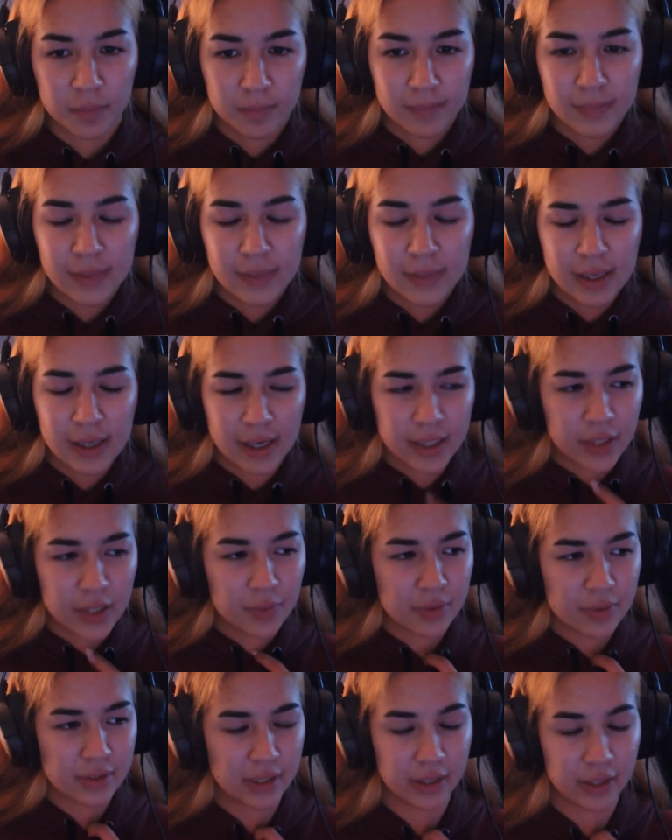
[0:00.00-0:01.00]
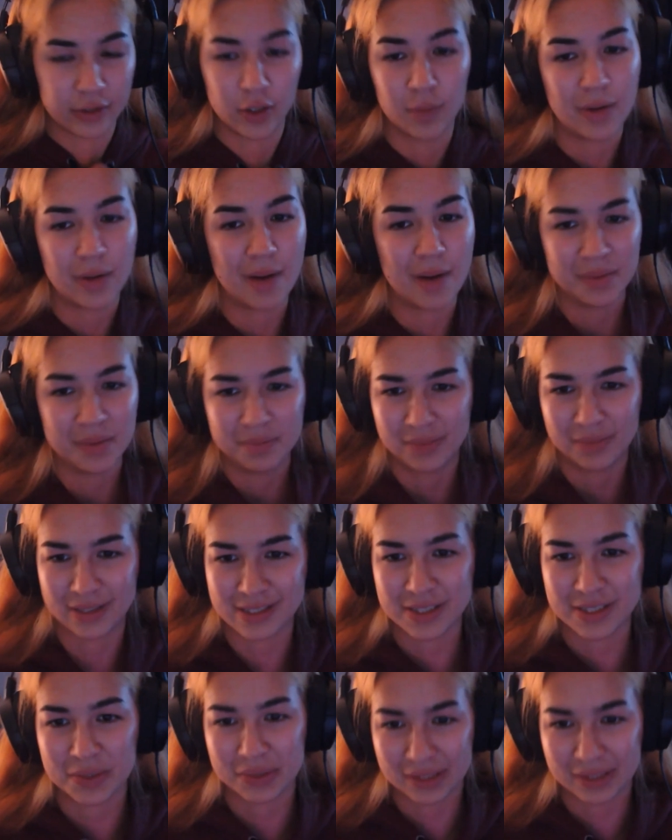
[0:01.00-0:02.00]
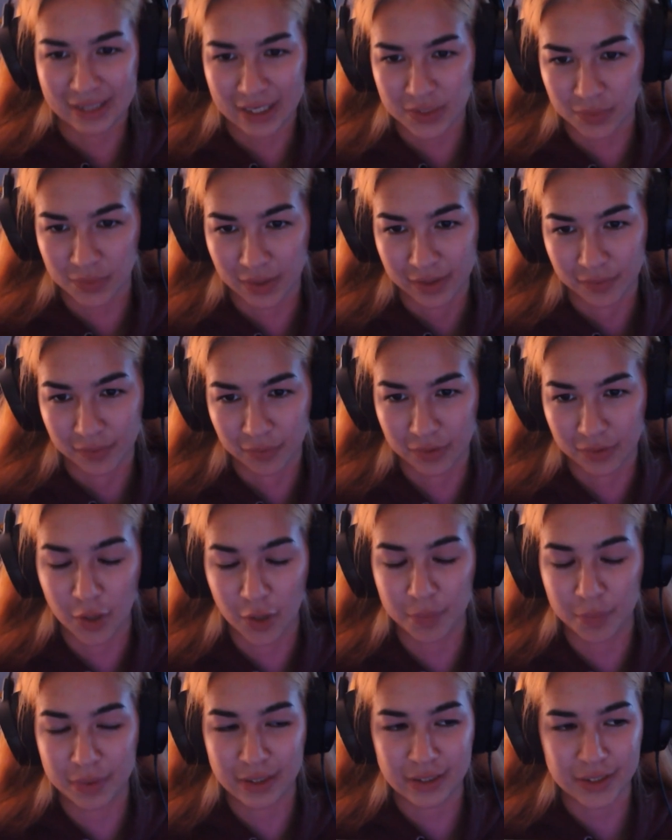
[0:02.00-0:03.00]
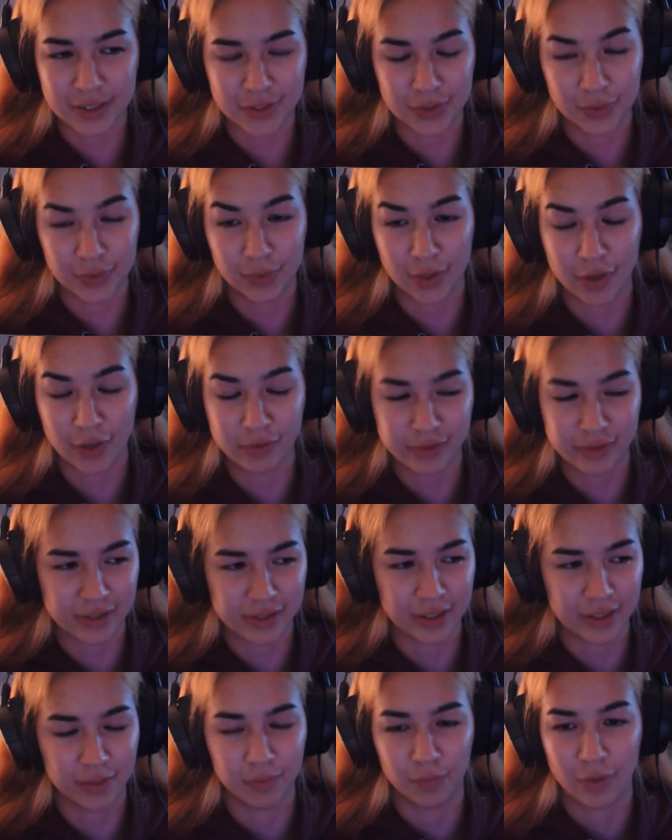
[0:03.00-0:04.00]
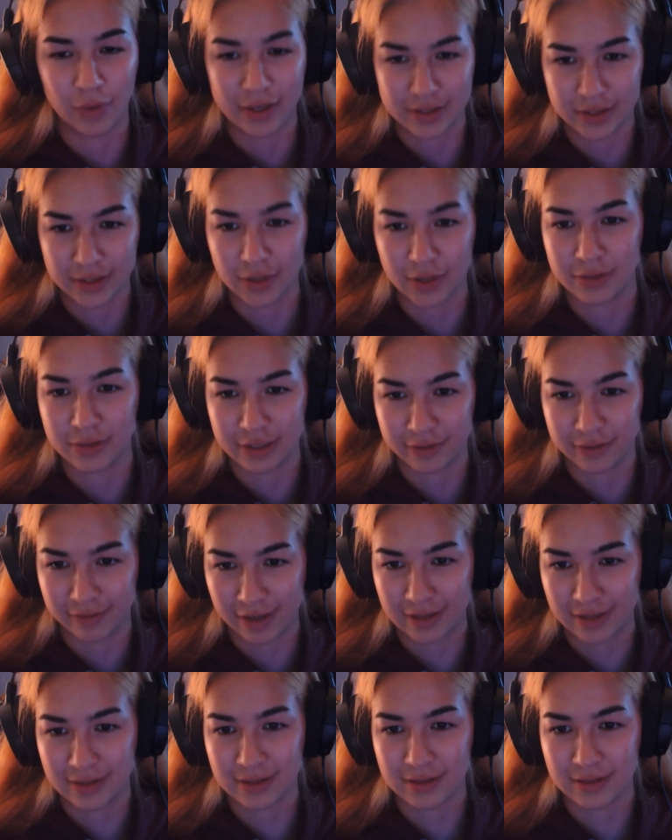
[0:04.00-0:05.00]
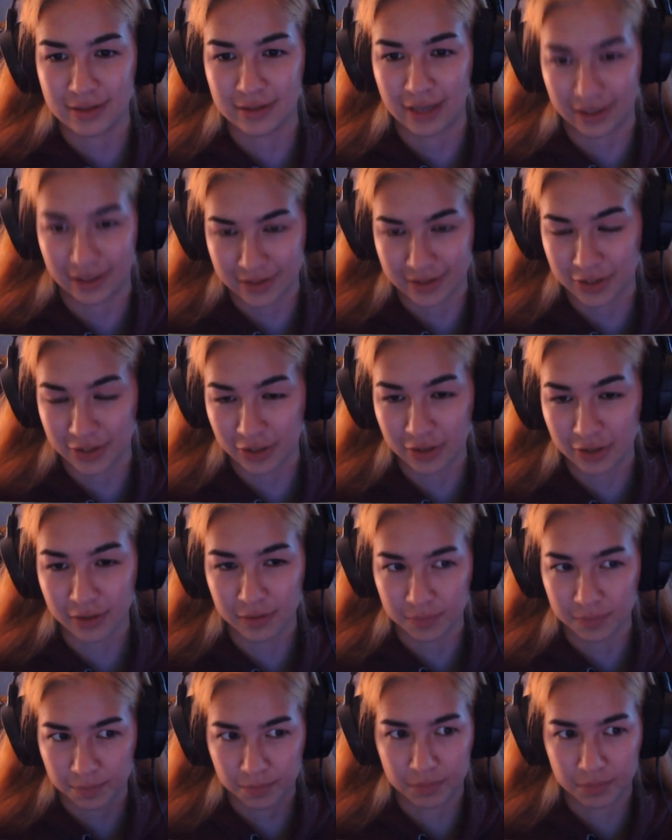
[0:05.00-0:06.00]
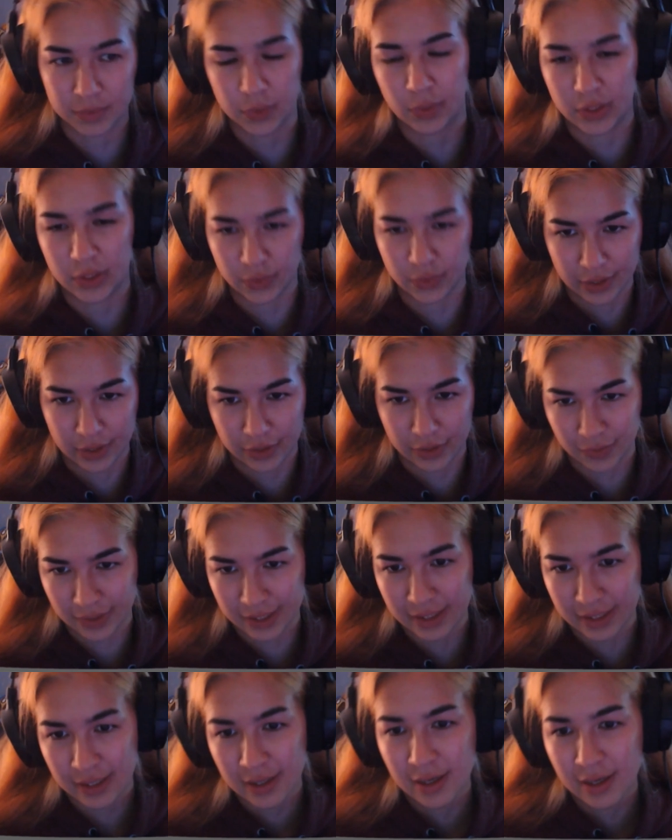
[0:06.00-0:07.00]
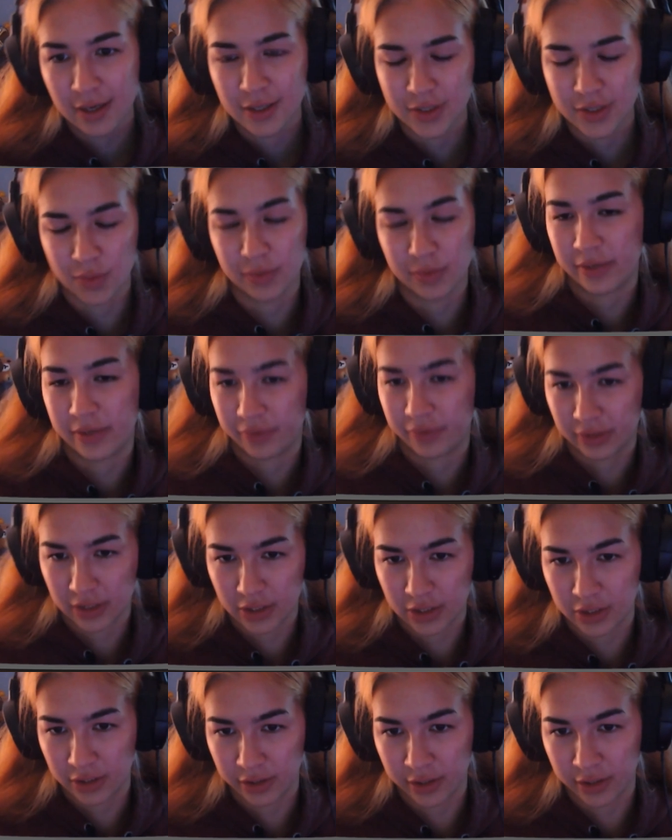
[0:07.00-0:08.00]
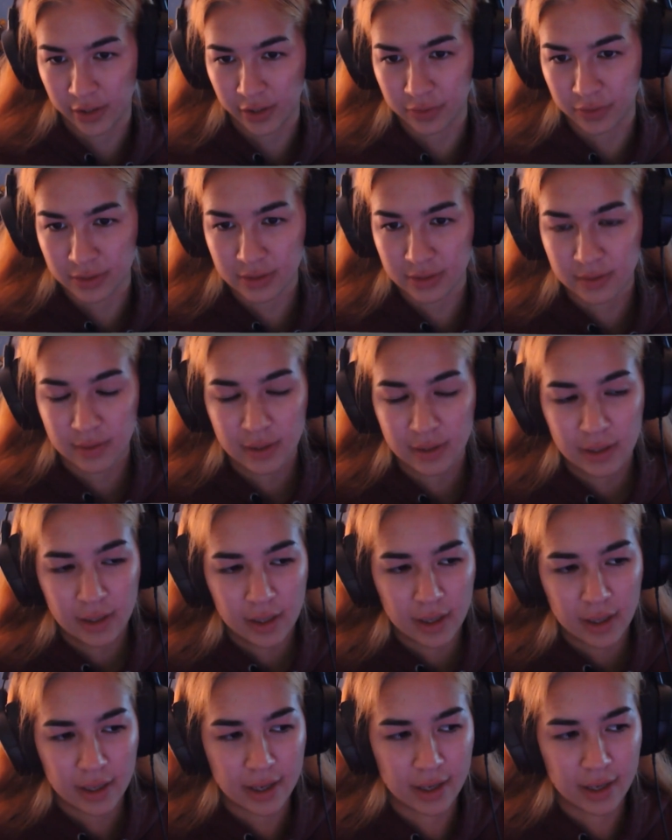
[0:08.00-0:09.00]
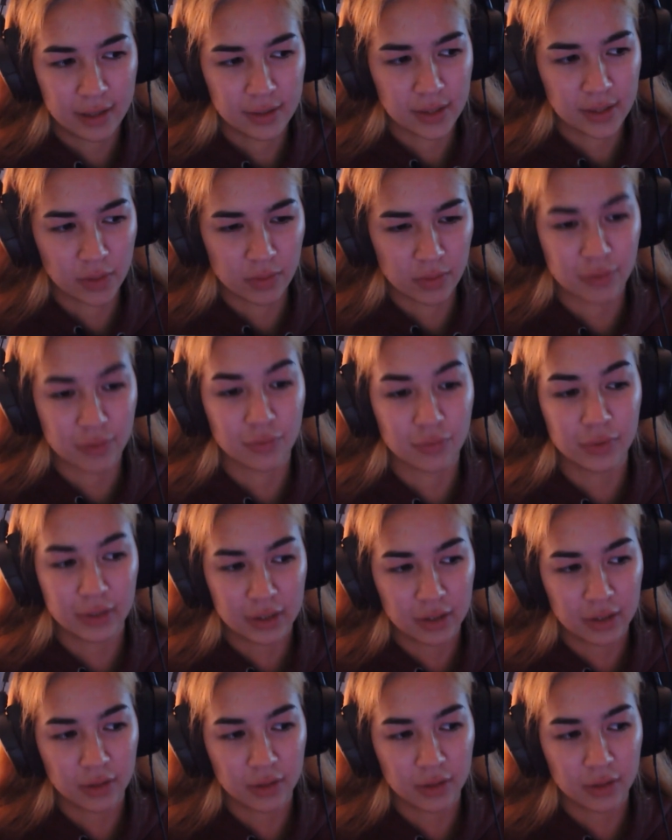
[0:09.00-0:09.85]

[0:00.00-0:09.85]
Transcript: And he was like, no problem. Let's see you at the next one. We're hoping to host some West Coast events next year, 2023. Mm-hmm. So we'll definitely get you to those. And it was a really